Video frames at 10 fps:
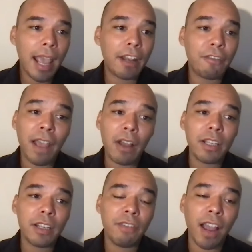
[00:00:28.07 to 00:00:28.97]
and a
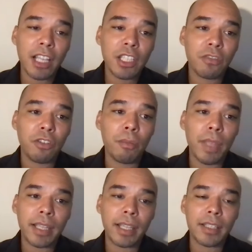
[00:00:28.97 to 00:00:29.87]
founding advisor for
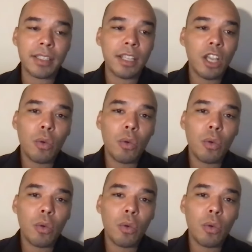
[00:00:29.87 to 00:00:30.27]
Millions,